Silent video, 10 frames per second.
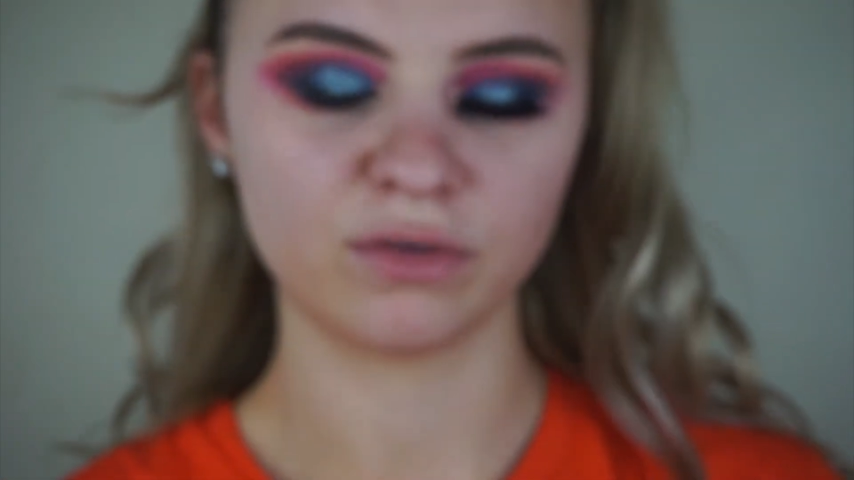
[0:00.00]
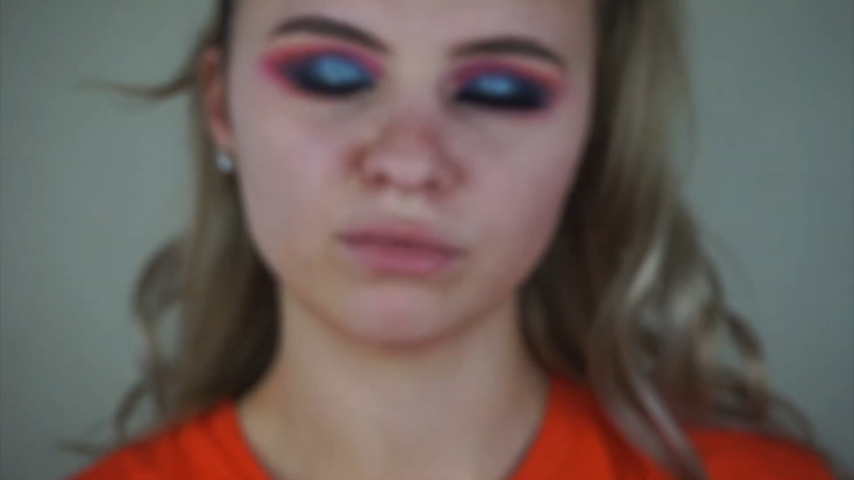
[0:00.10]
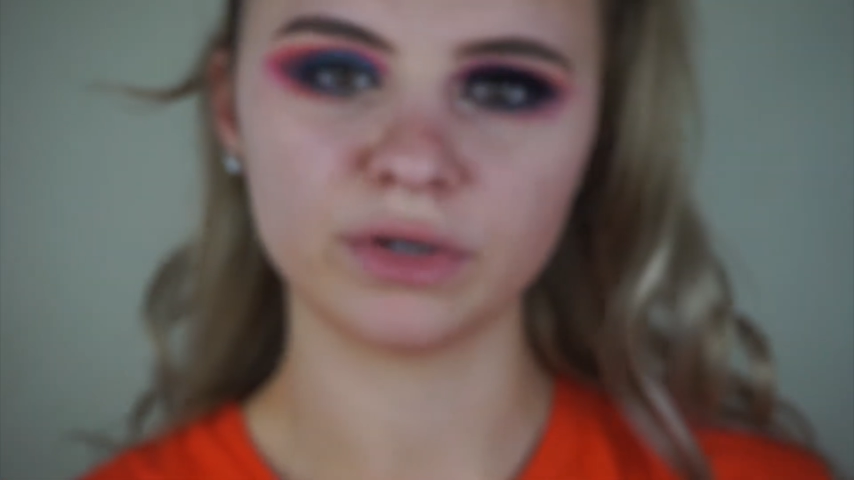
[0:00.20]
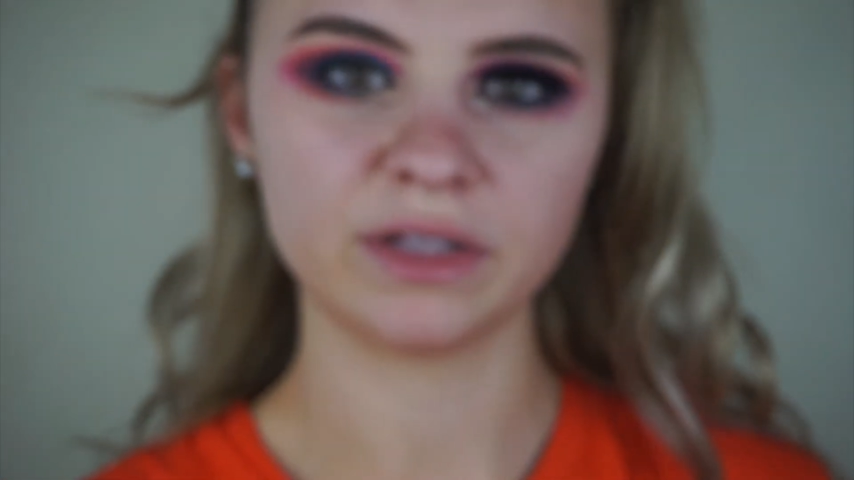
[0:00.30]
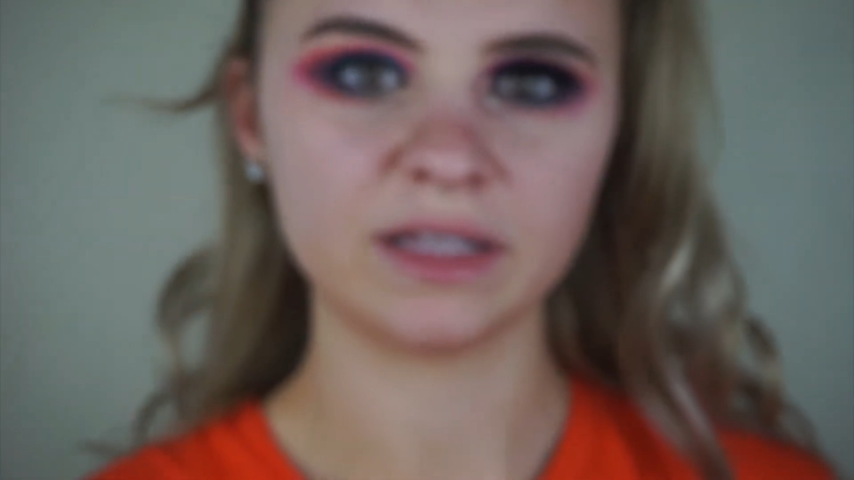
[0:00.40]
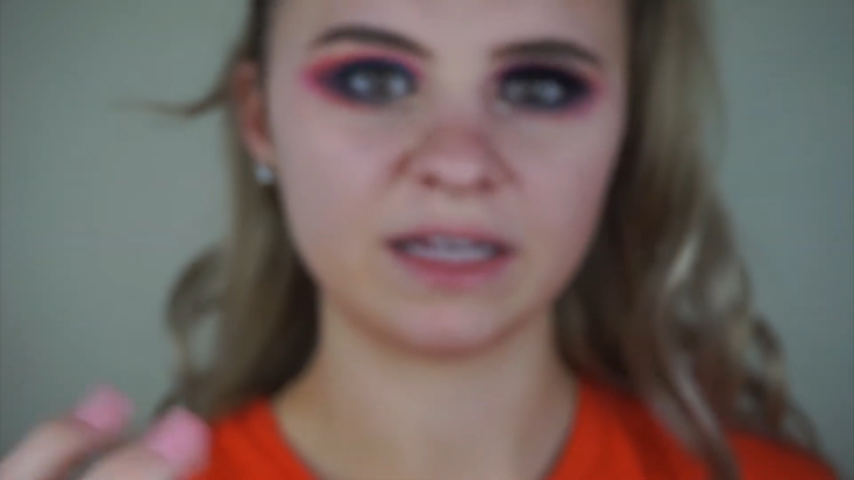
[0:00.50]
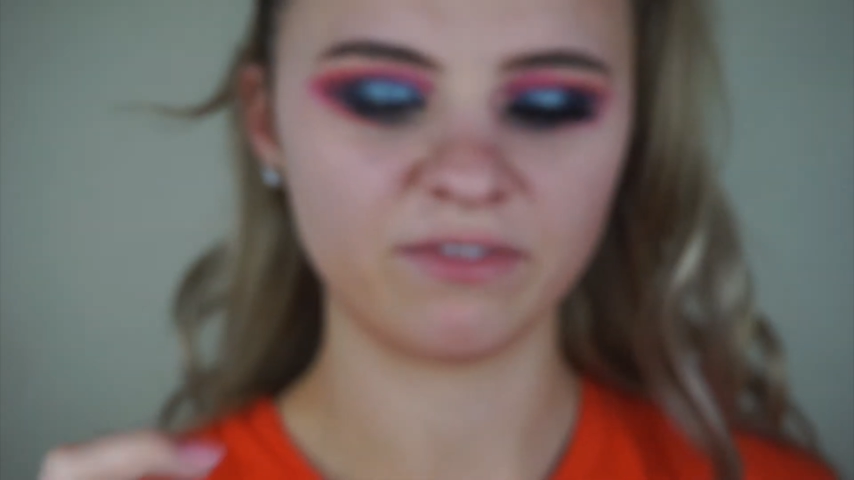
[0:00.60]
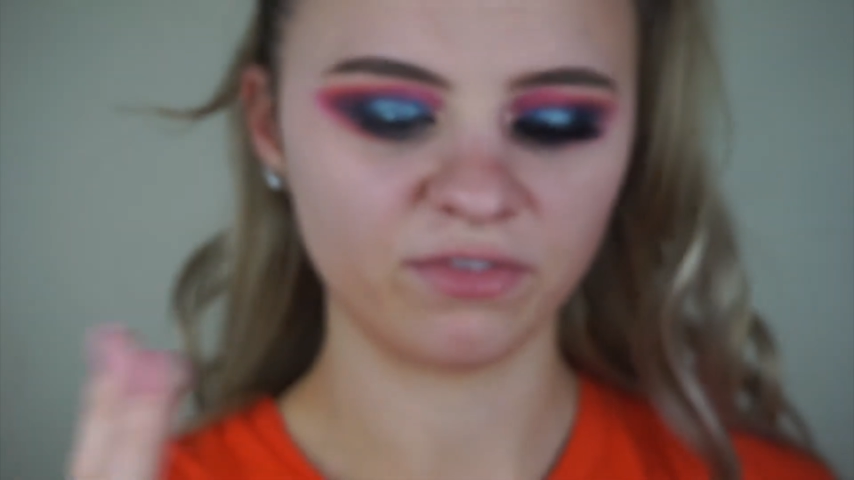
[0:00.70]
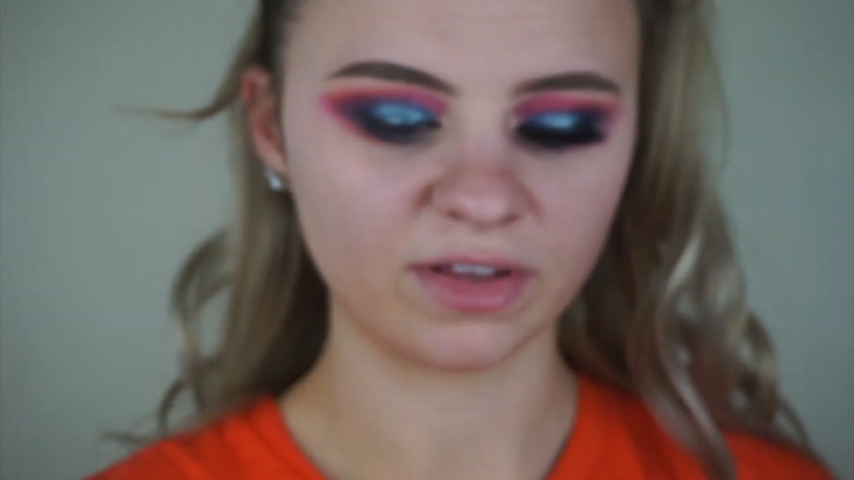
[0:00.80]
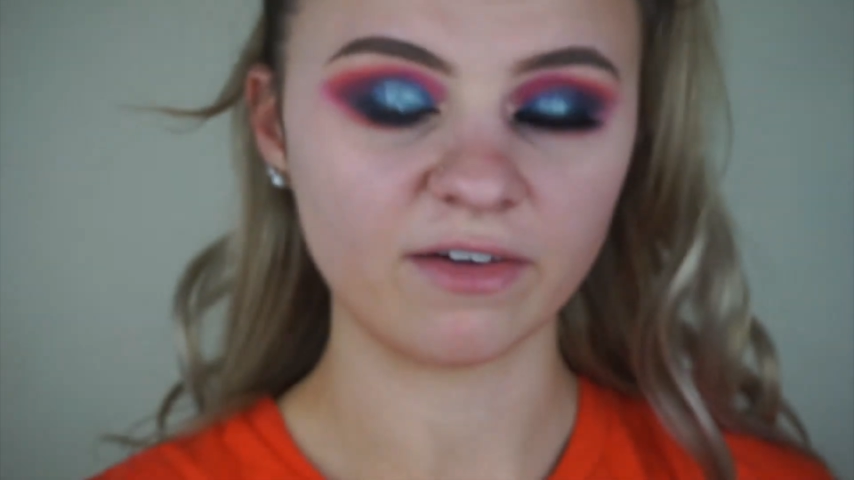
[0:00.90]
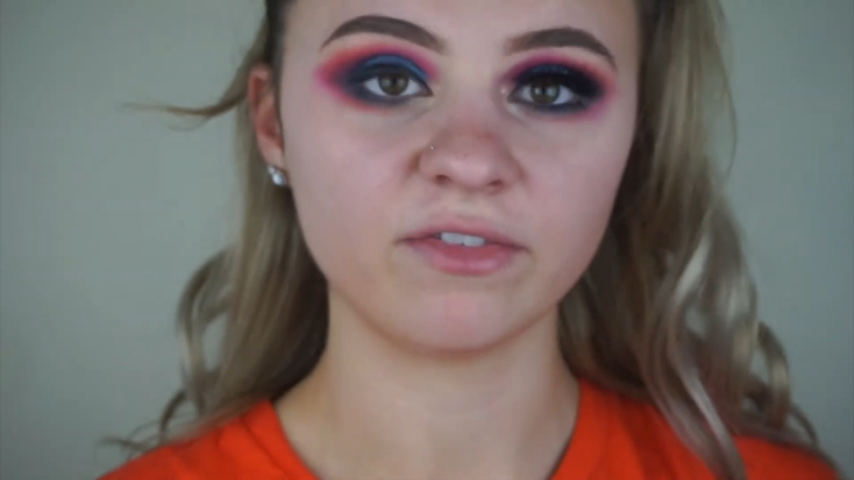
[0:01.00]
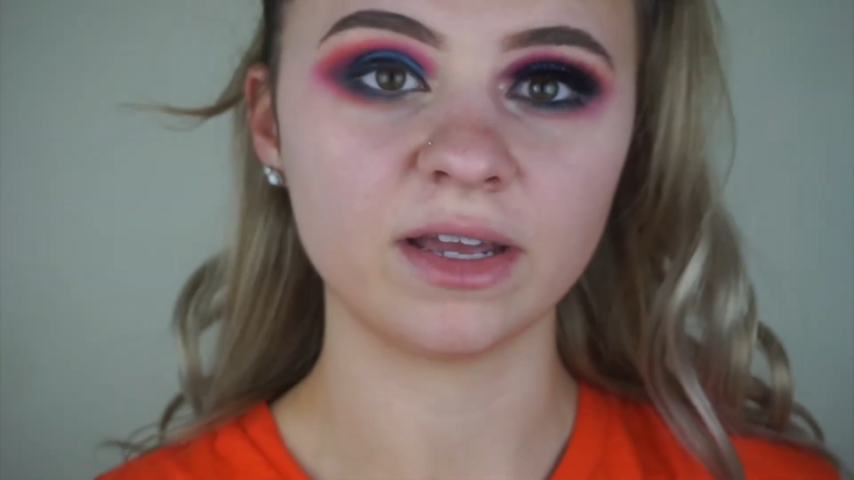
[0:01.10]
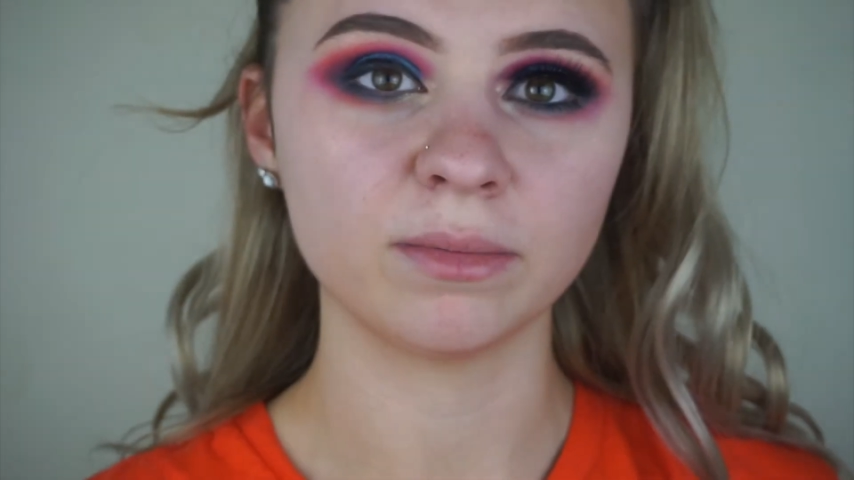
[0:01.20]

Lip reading: really fluffy